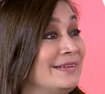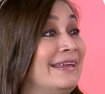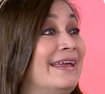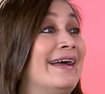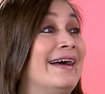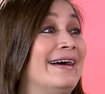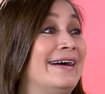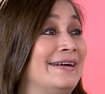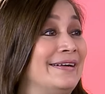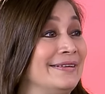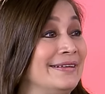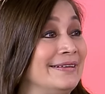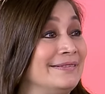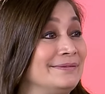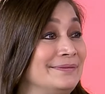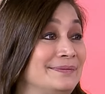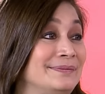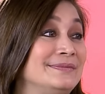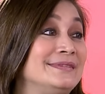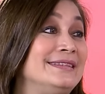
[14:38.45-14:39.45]
yeah, as well.
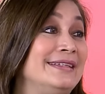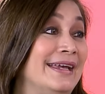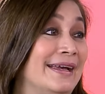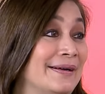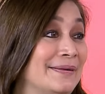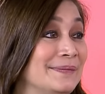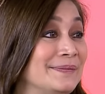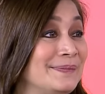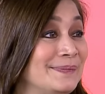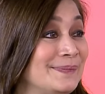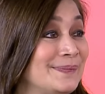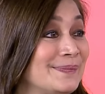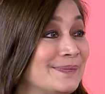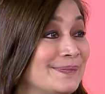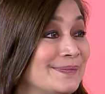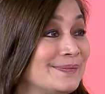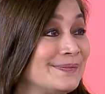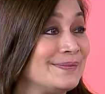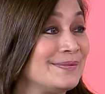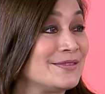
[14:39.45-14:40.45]
Yeah. Yeah.
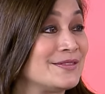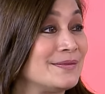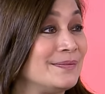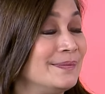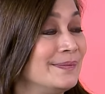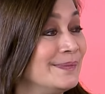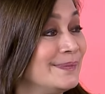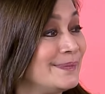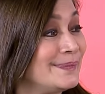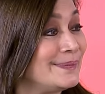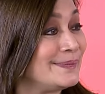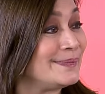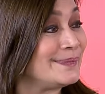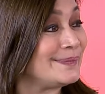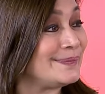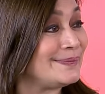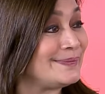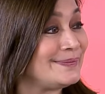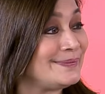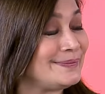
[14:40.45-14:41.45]
Mm-hmm. You know, but
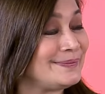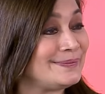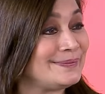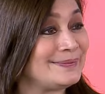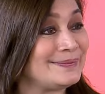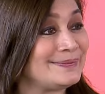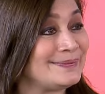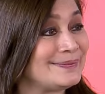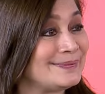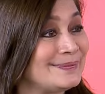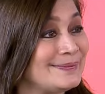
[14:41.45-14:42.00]
Maylene, all of